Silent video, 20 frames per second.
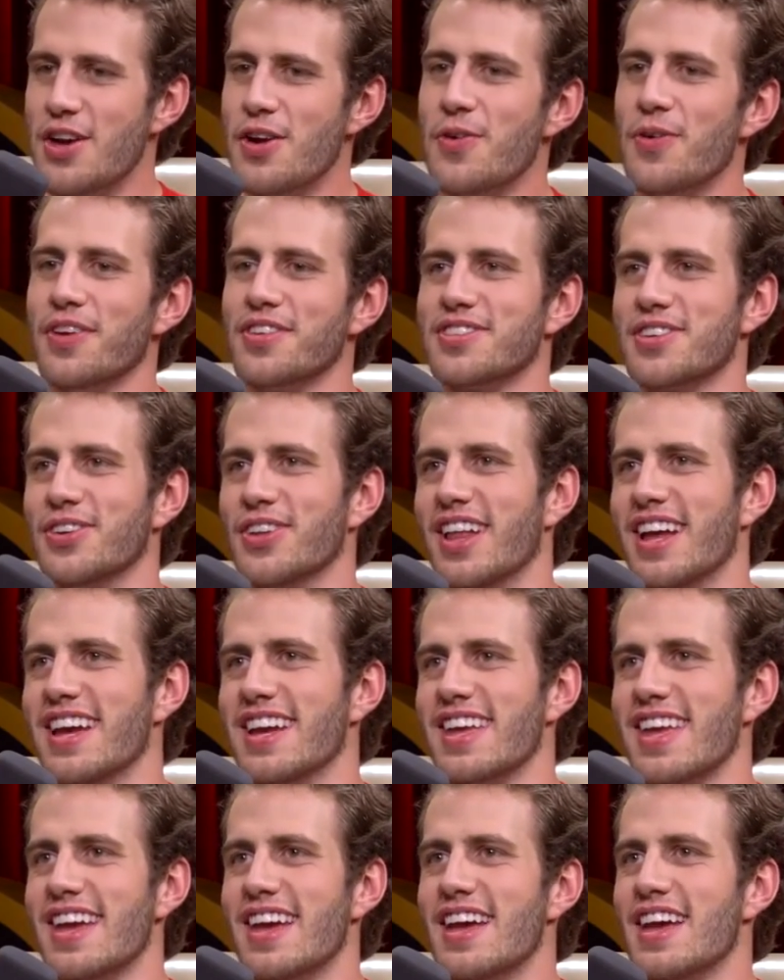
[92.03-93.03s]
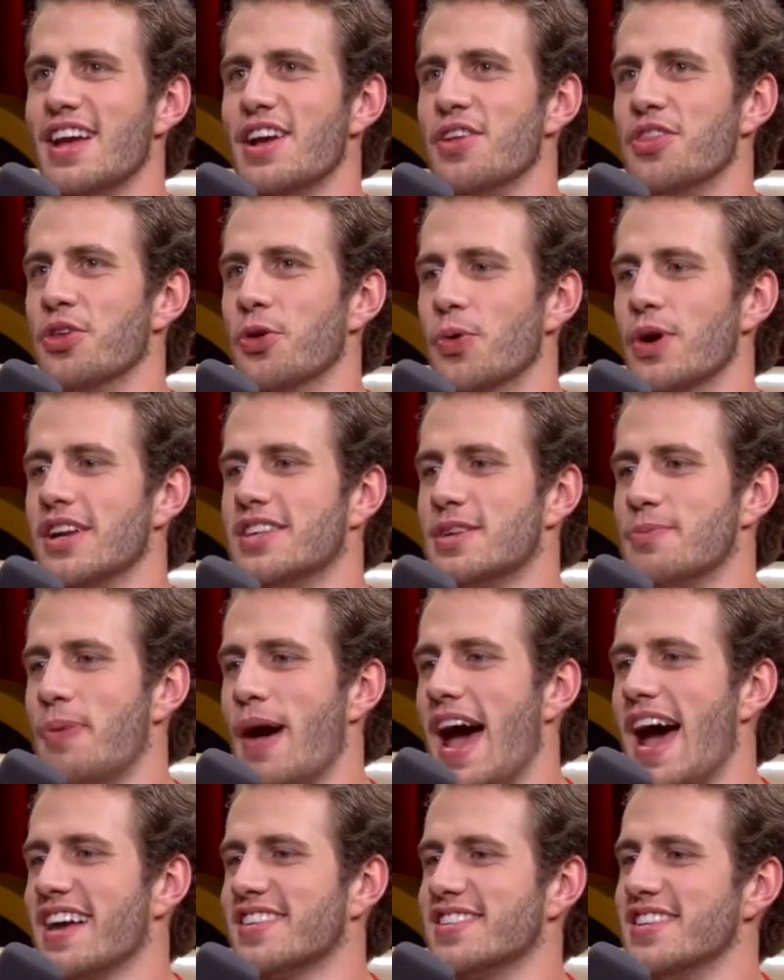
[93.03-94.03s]
Well, so the weeks would
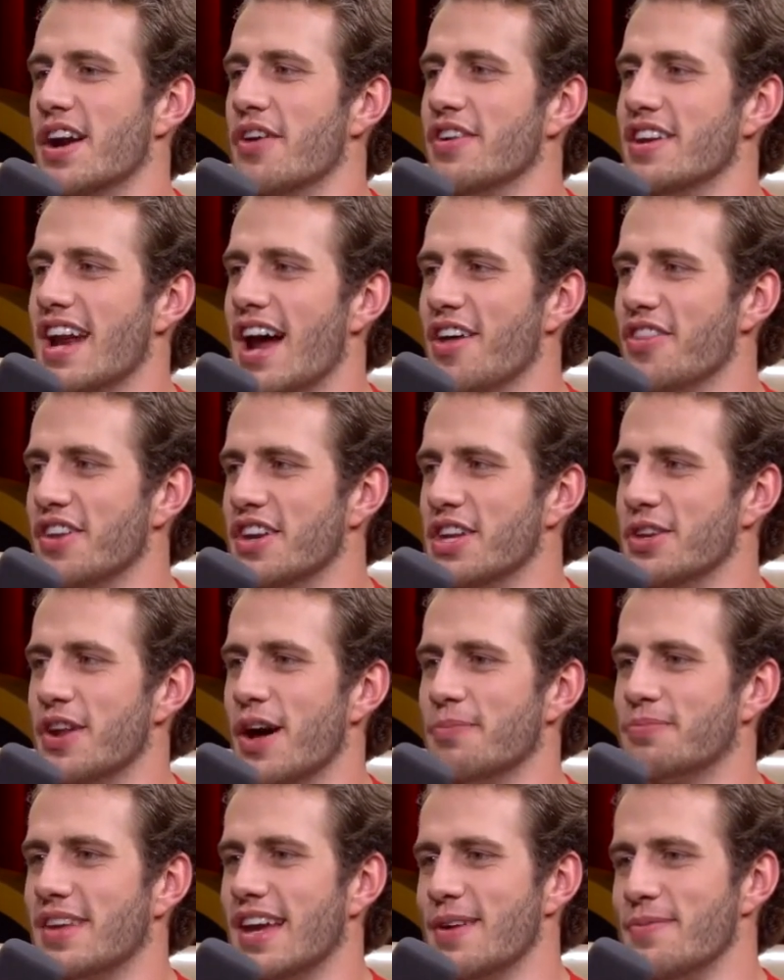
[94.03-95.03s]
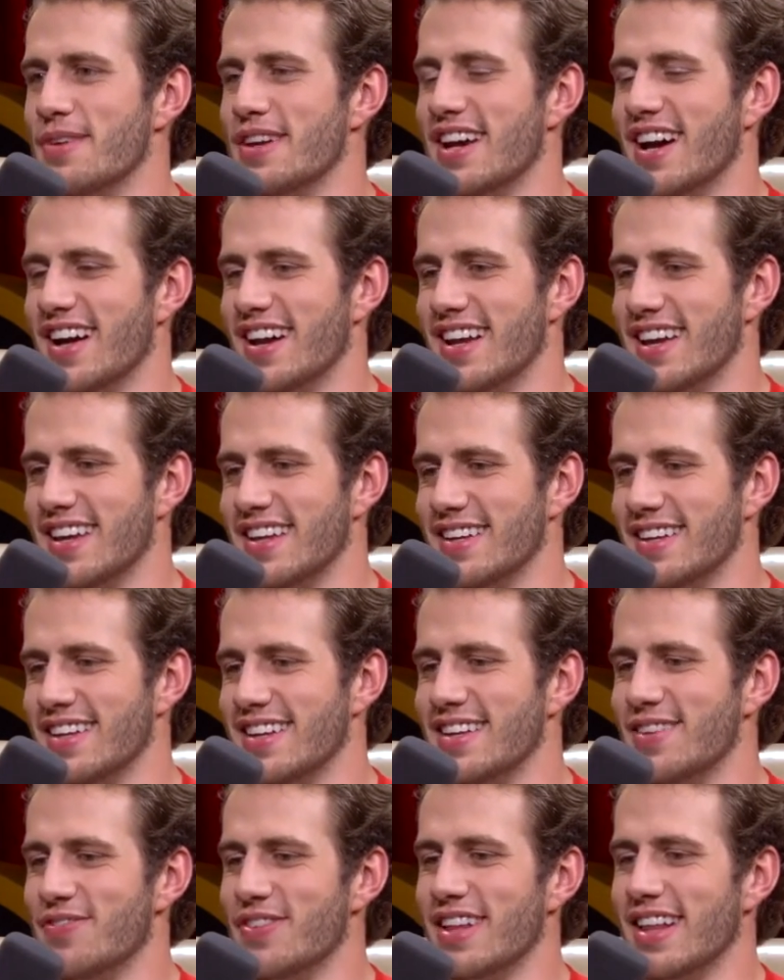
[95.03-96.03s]
pass, and every now and then he'd update me on it, and
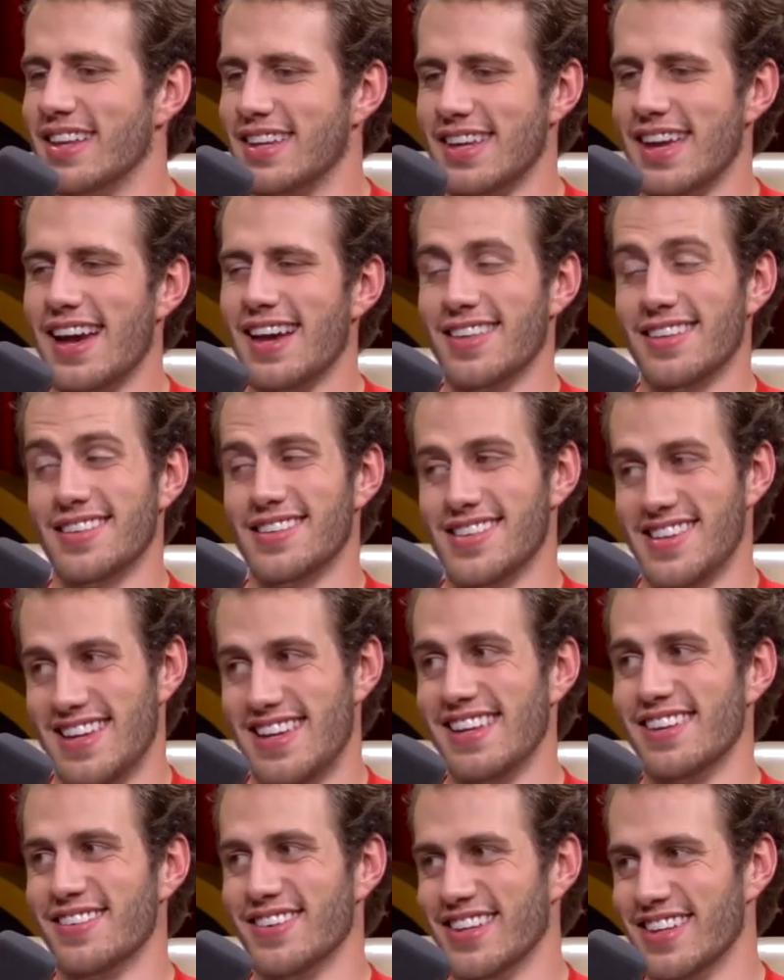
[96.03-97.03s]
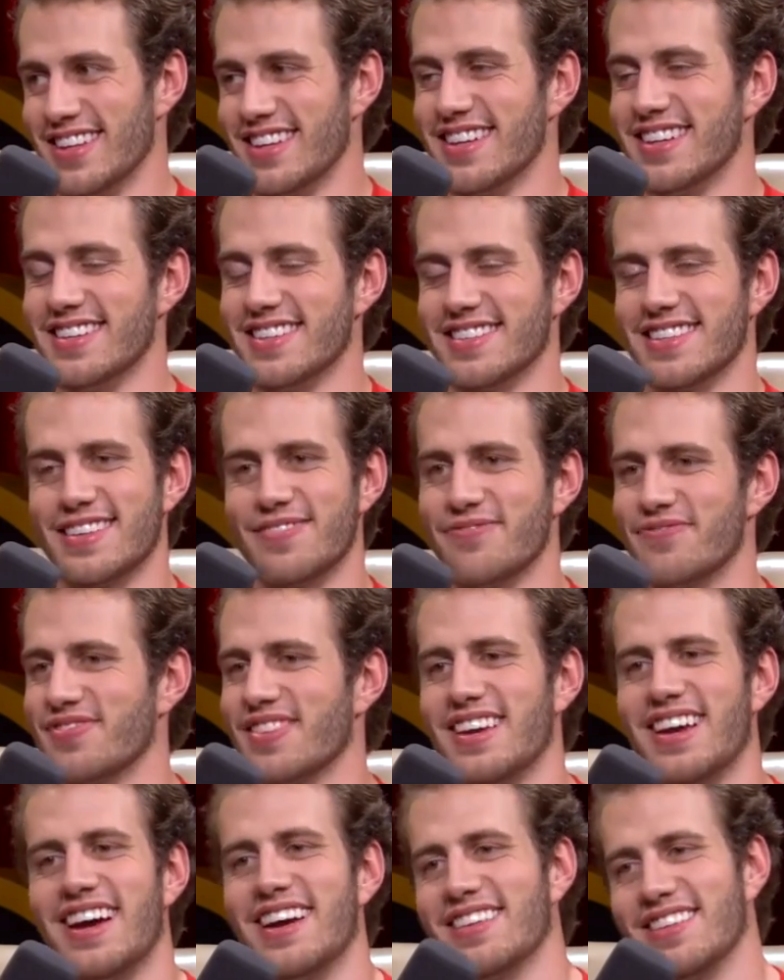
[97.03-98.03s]
he'd be like, "Yeah, things are getting really good," and I was
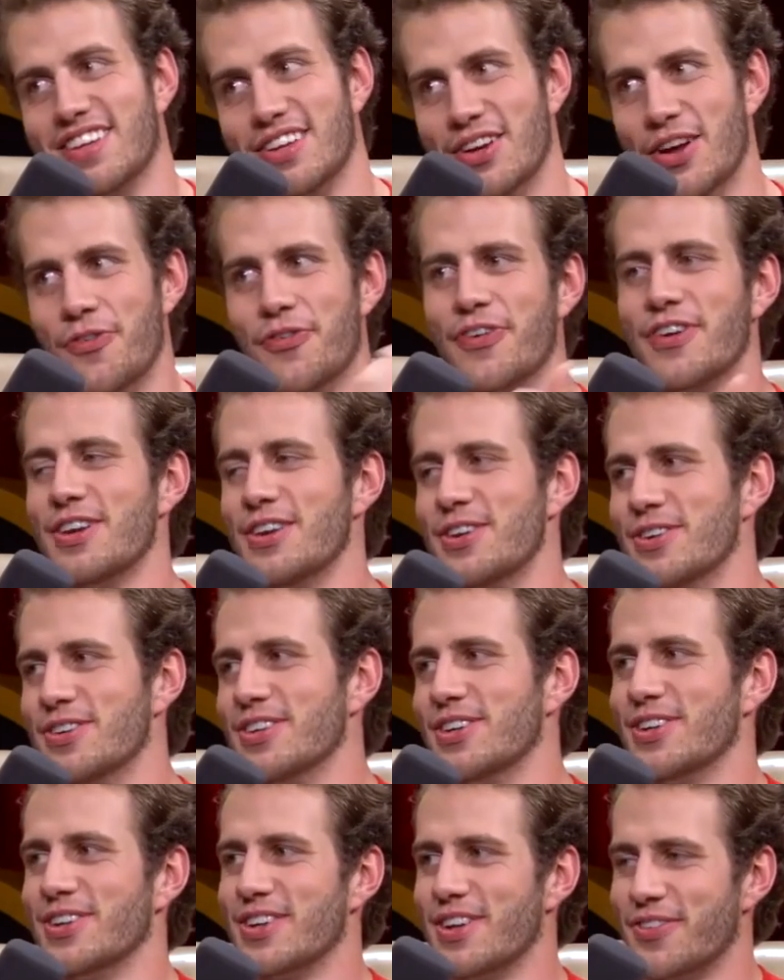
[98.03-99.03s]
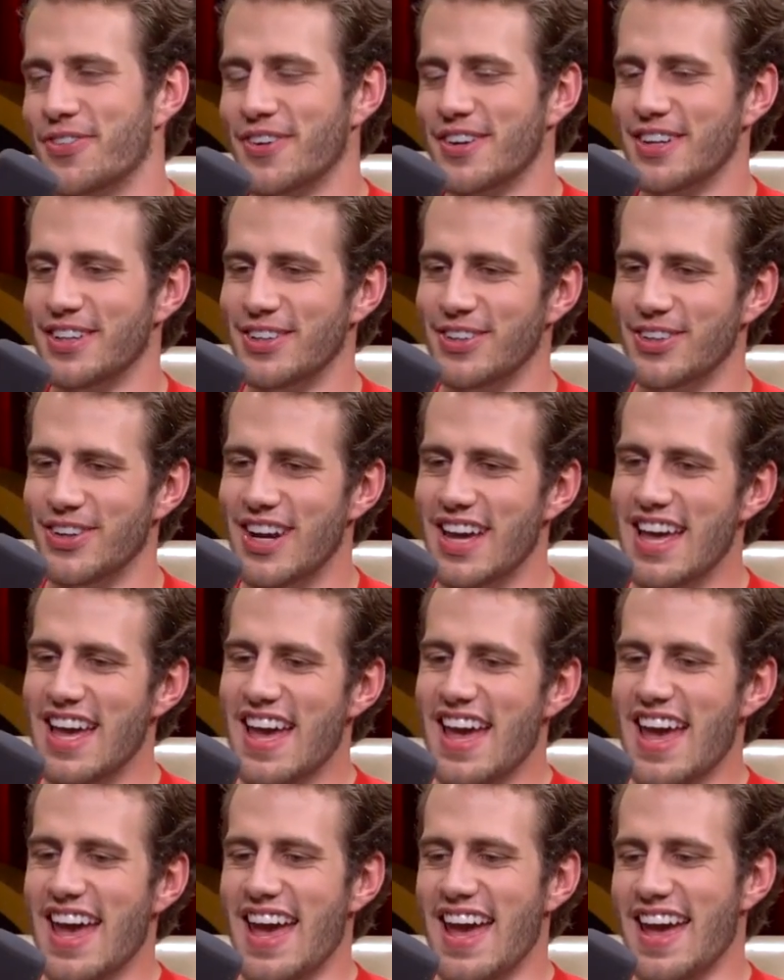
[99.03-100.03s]
like, "Good for you, dude, good for you."
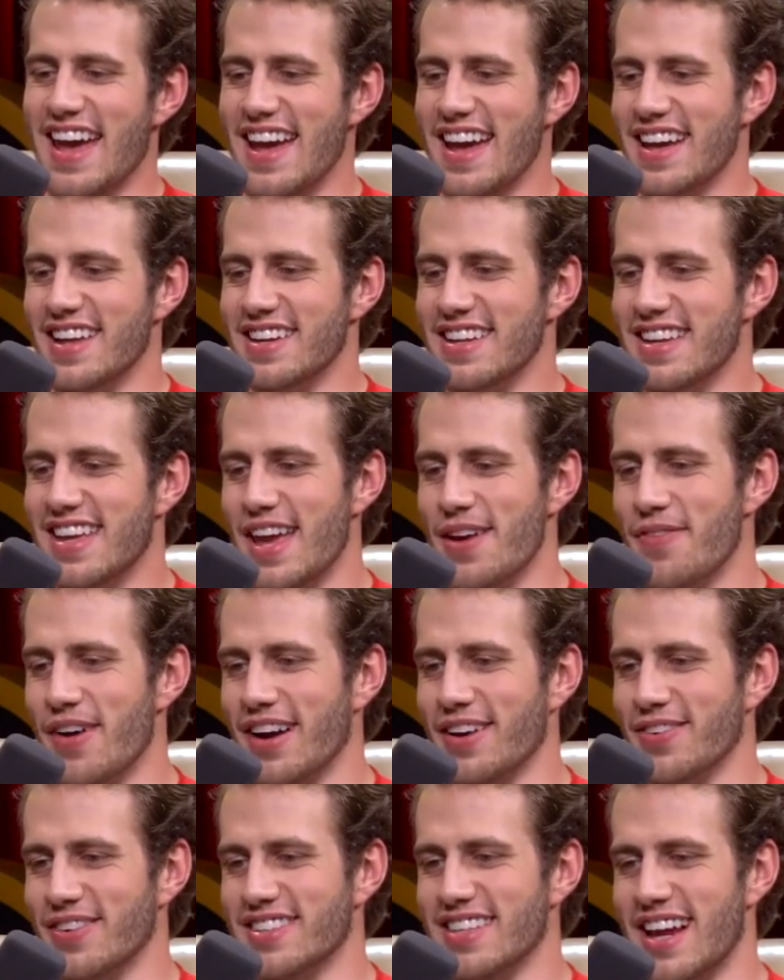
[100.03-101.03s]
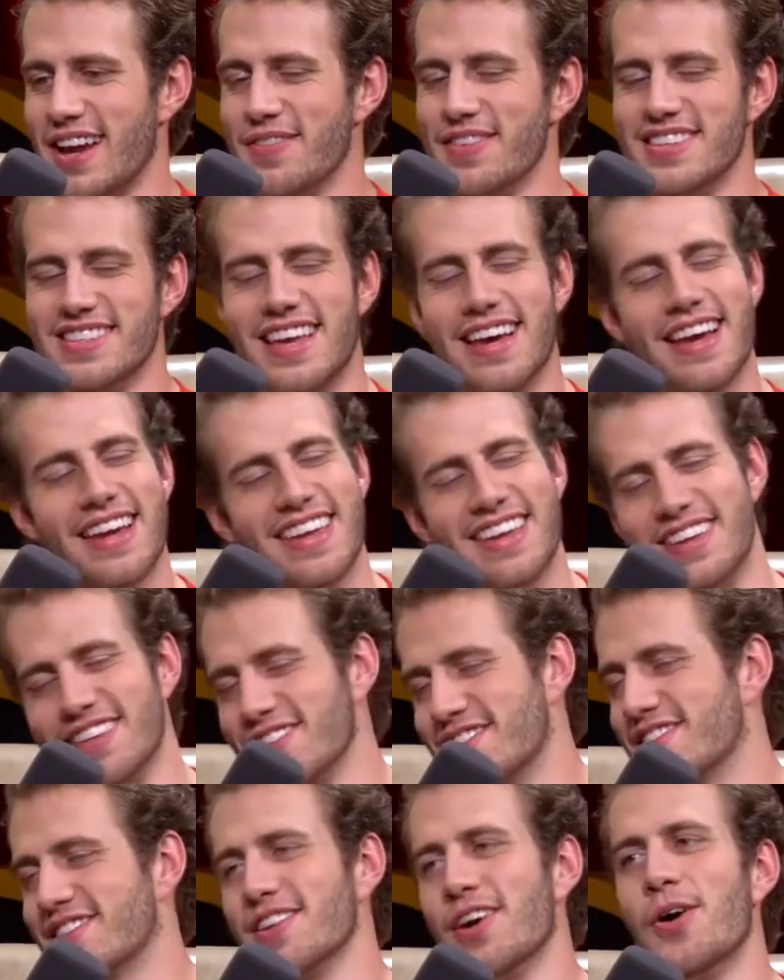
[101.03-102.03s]
And he came back one time, and he's like,
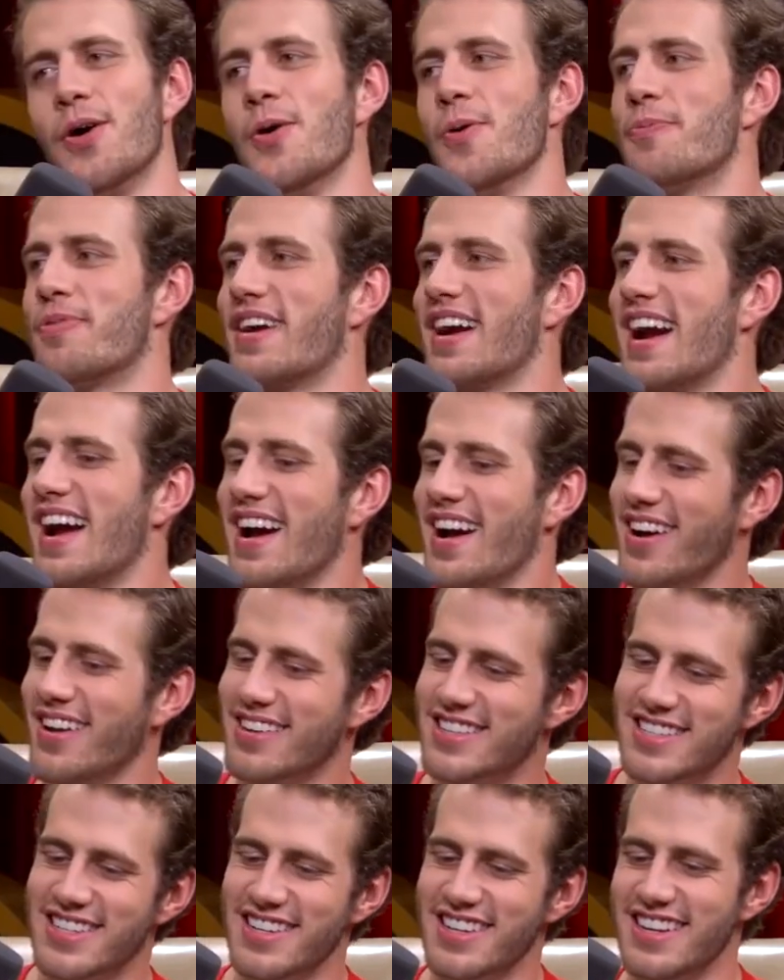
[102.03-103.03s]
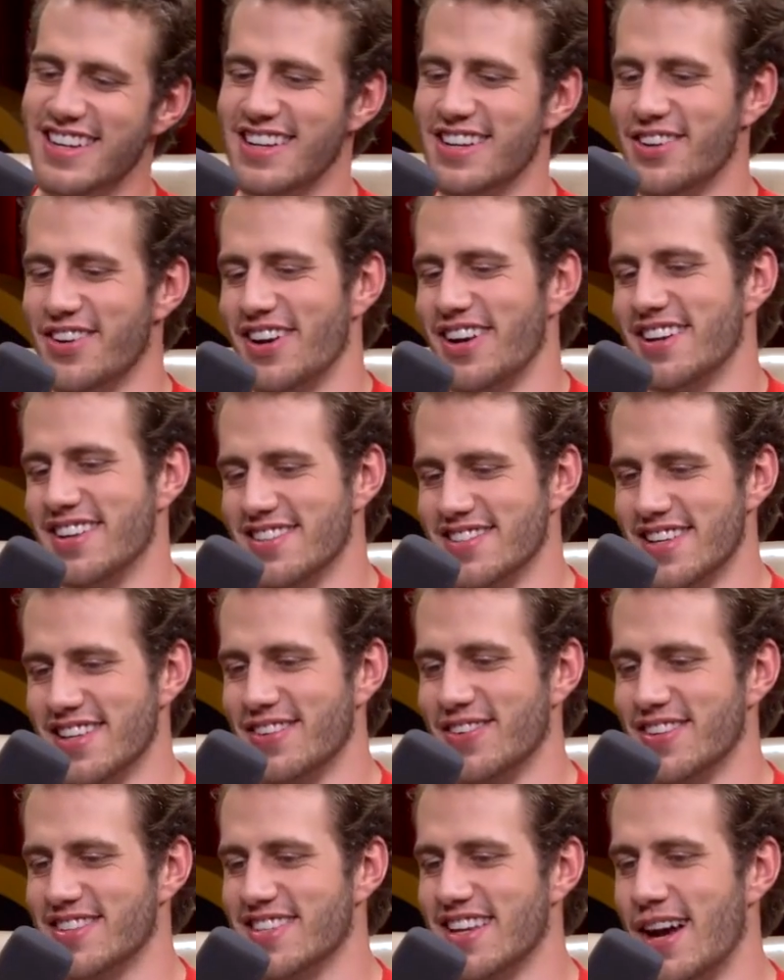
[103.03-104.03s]
so proud, shit-eating grin. I was like,
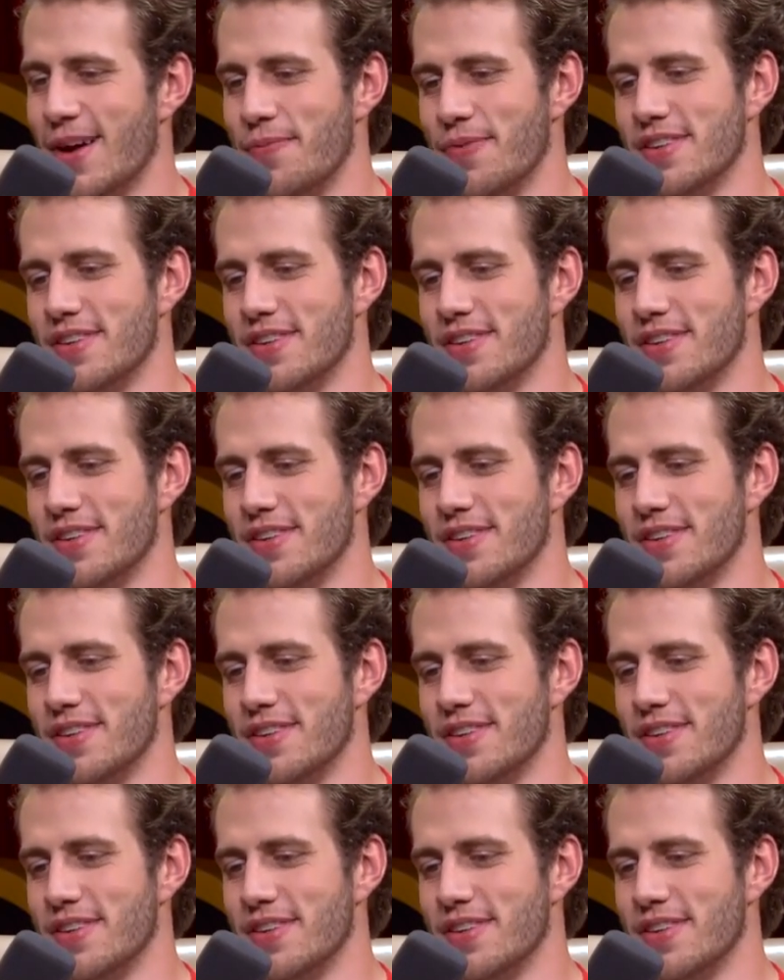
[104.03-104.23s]
"What's up?"